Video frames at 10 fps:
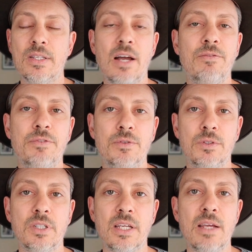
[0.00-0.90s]
it's
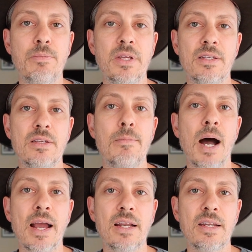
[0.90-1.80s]
helpful to keep these
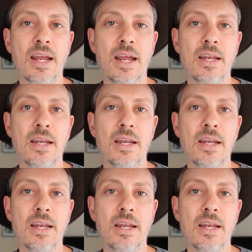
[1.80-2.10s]
in mind